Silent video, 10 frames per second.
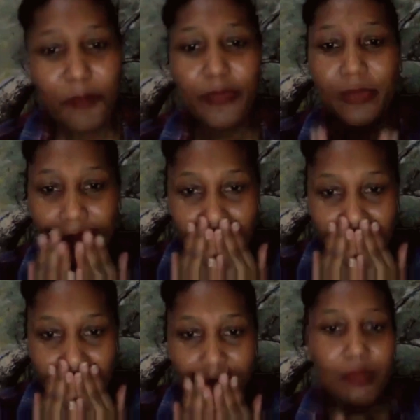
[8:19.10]

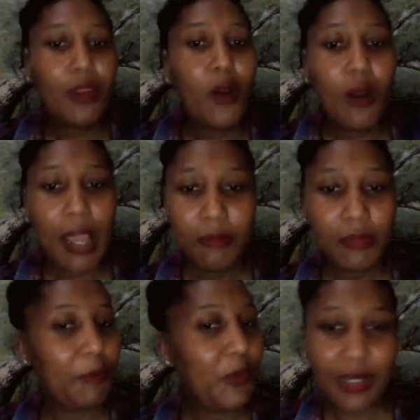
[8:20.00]
no,
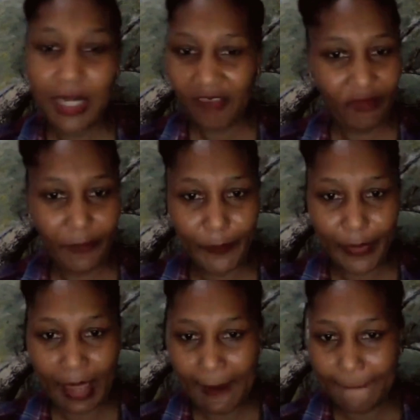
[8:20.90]
I'm not laughing
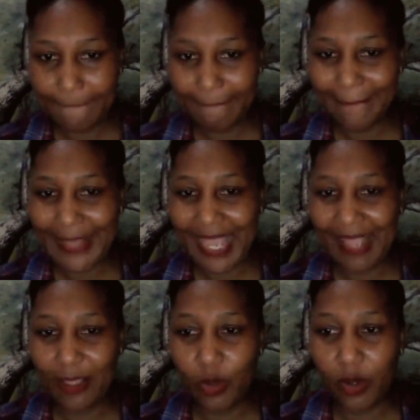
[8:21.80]
at
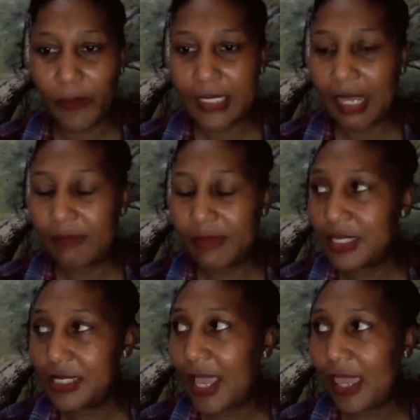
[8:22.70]
the drawings. I'm just
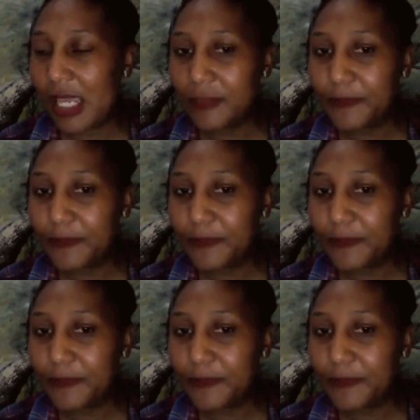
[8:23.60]
saying